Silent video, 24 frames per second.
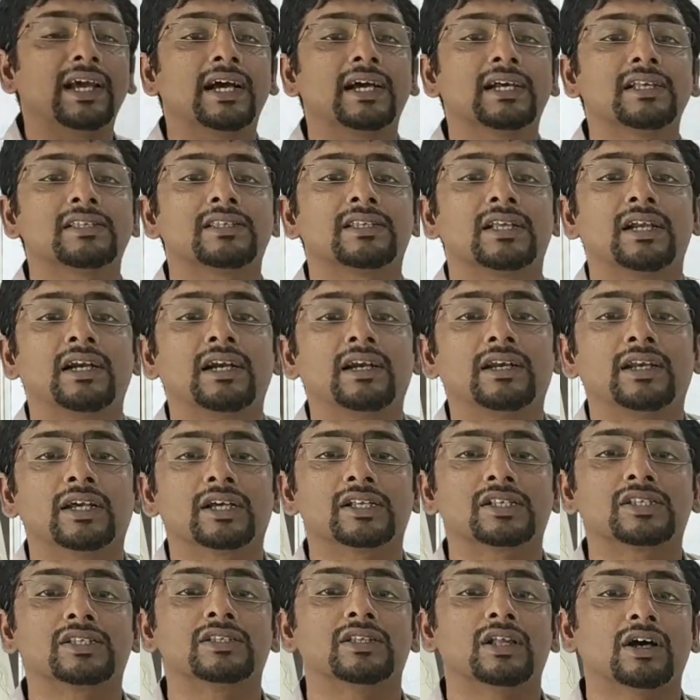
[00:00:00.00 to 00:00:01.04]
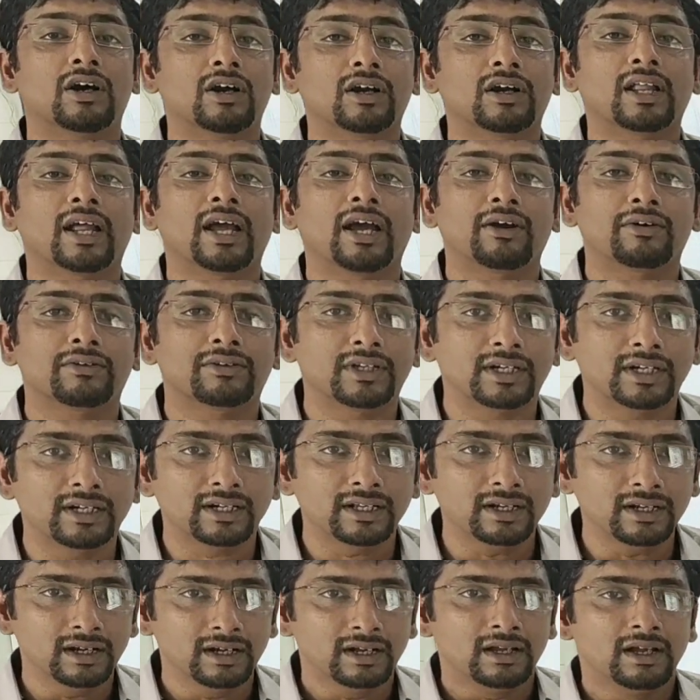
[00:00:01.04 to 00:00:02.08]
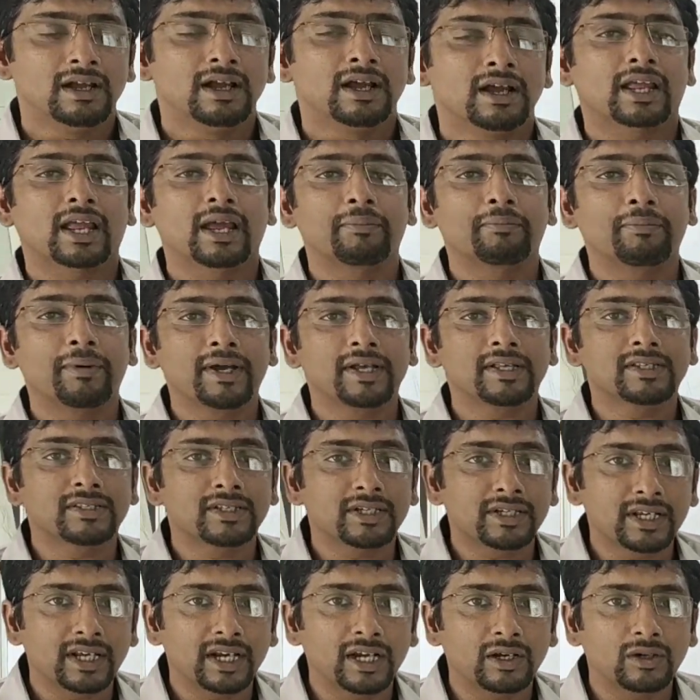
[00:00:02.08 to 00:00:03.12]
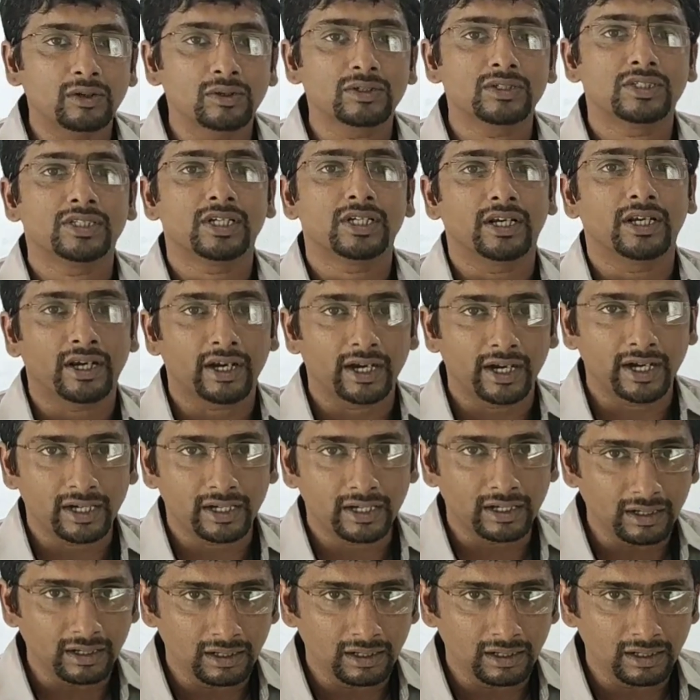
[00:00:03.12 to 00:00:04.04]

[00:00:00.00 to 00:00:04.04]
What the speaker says: cell does not have that capacity to generate